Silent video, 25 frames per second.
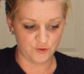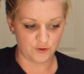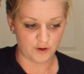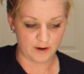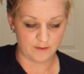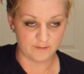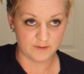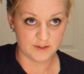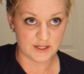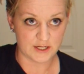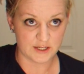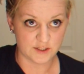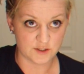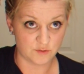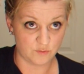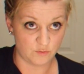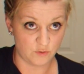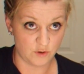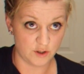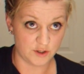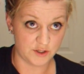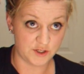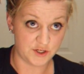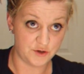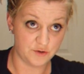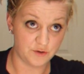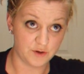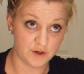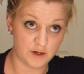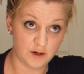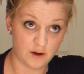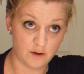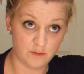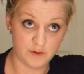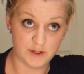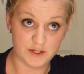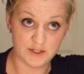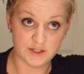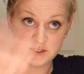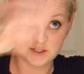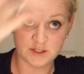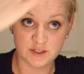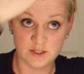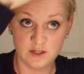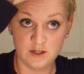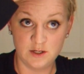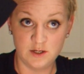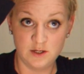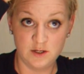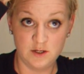gravitate toward. You could
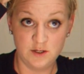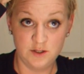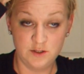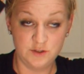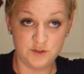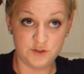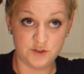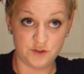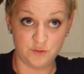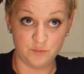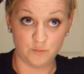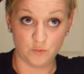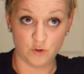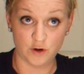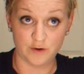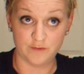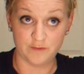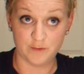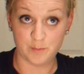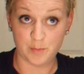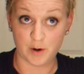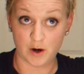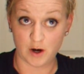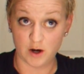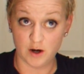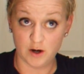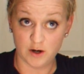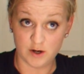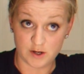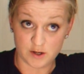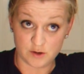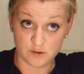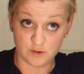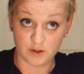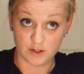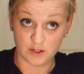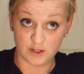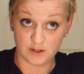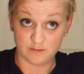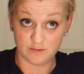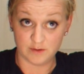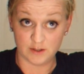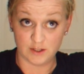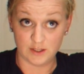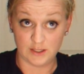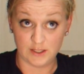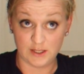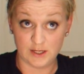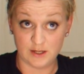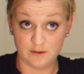always do more of a part. You could even
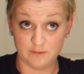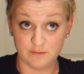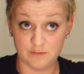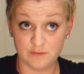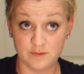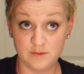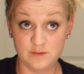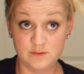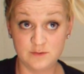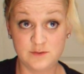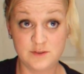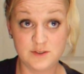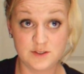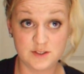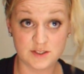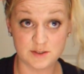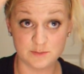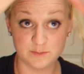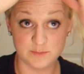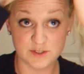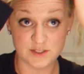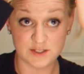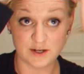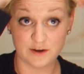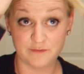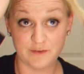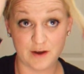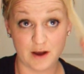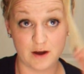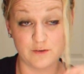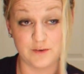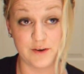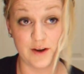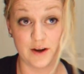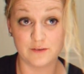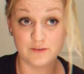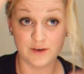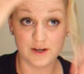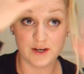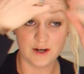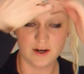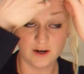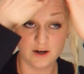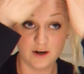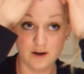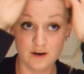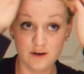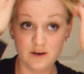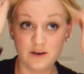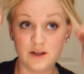leave some stuff out down
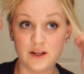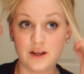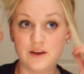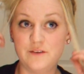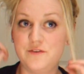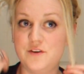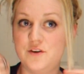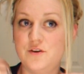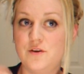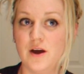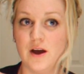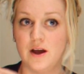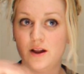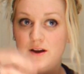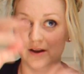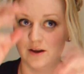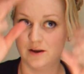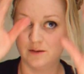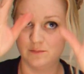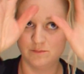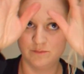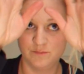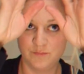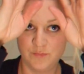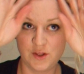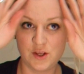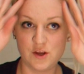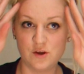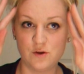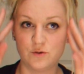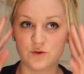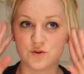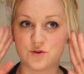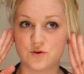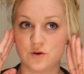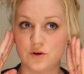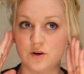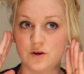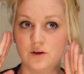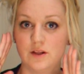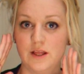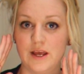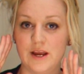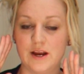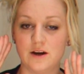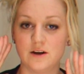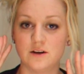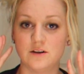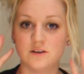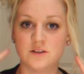here. If you had cute shorter
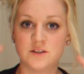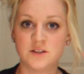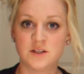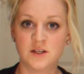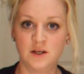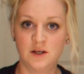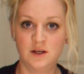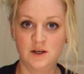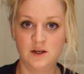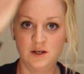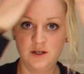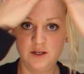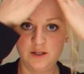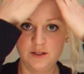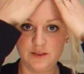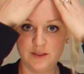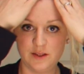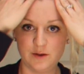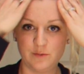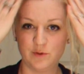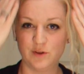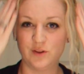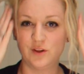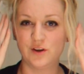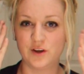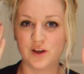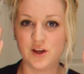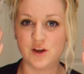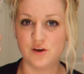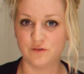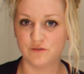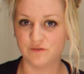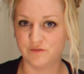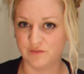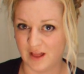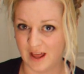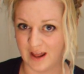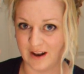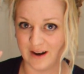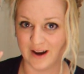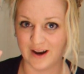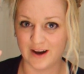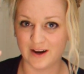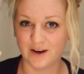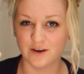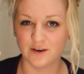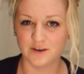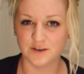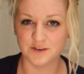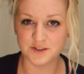layers, they would look cute
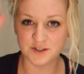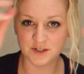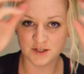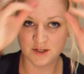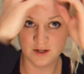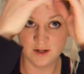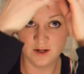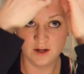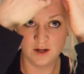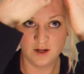flat ironed